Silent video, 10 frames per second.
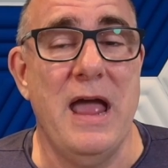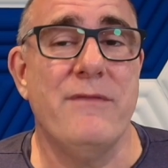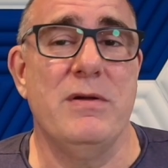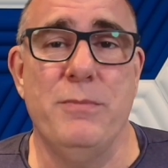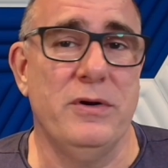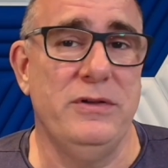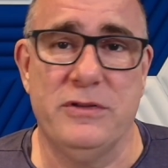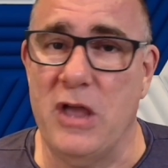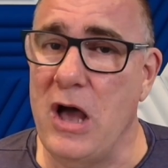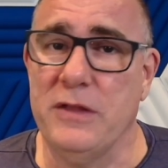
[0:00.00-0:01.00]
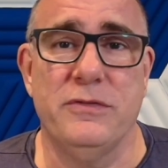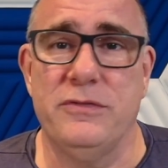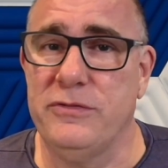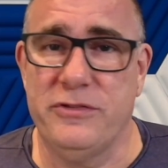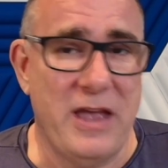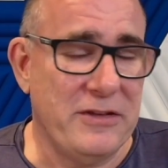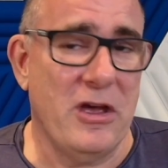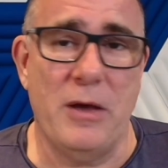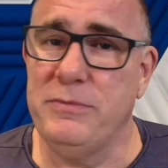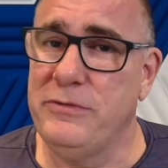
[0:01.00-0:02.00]
Everybody's gardens,
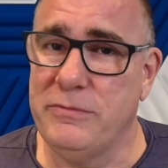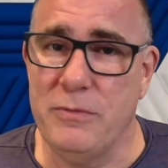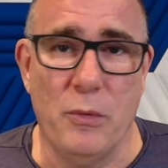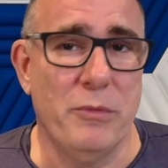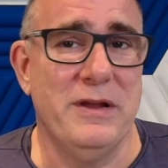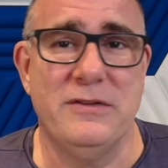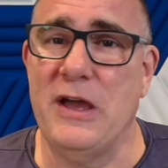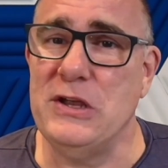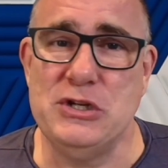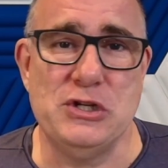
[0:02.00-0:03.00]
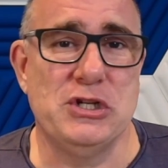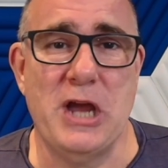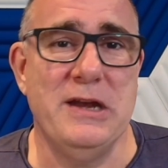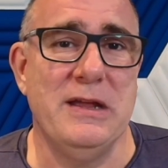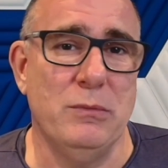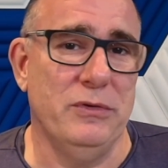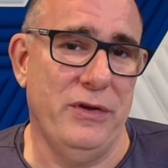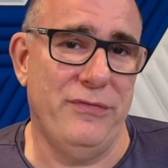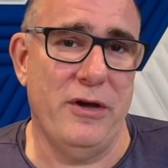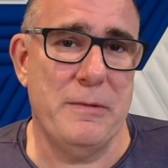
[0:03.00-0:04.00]
setups, orientation, shading will
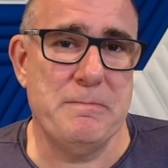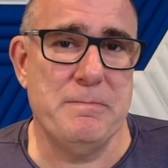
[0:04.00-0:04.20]
differ.